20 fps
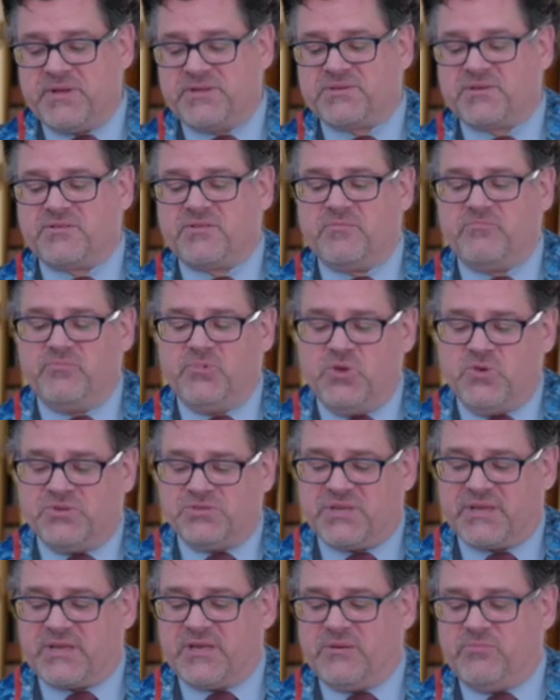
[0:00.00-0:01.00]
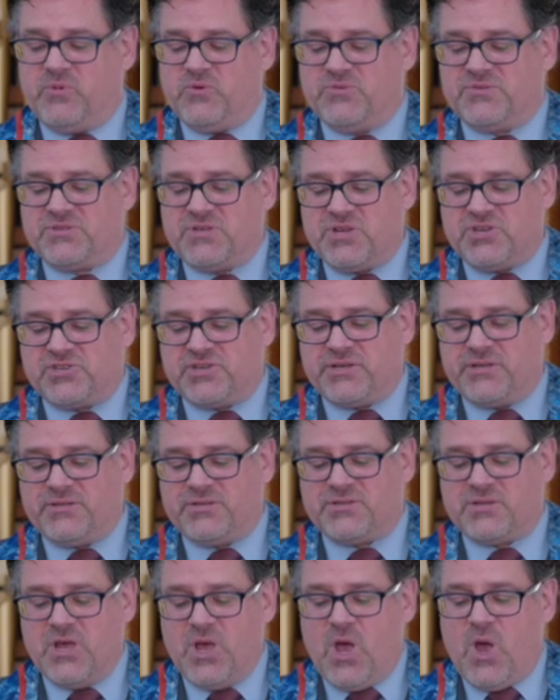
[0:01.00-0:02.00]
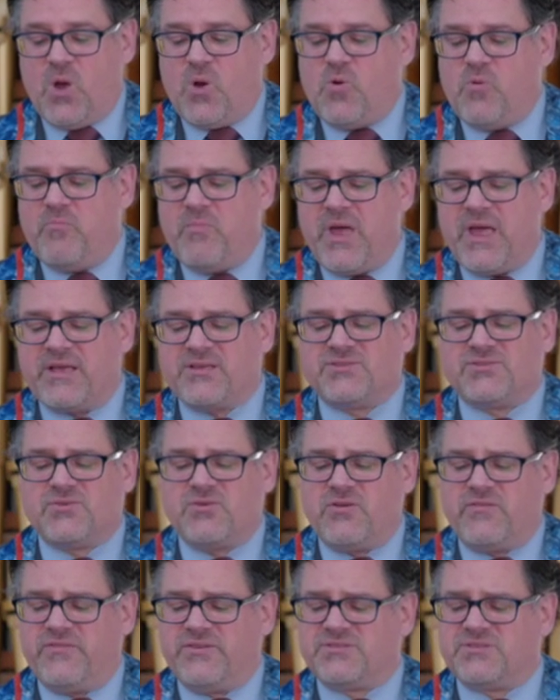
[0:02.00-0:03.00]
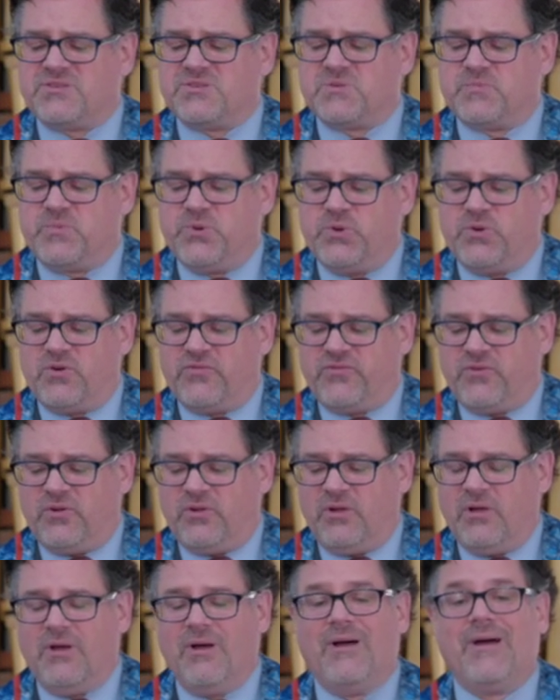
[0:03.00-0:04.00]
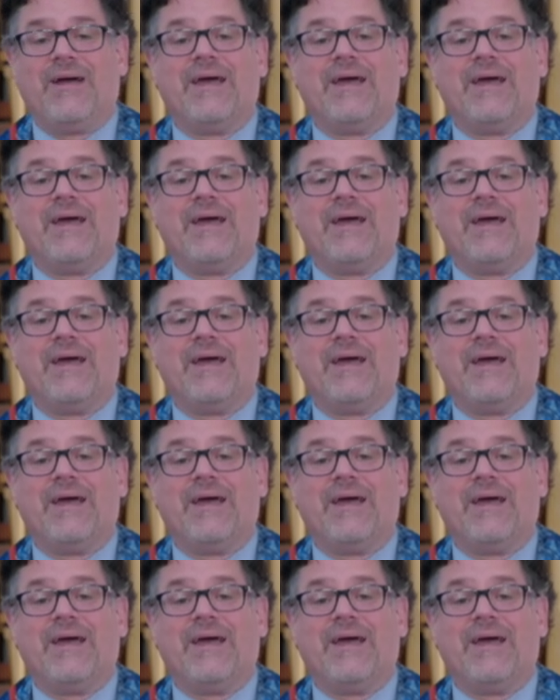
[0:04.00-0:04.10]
to the music and musicians who make services beautiful,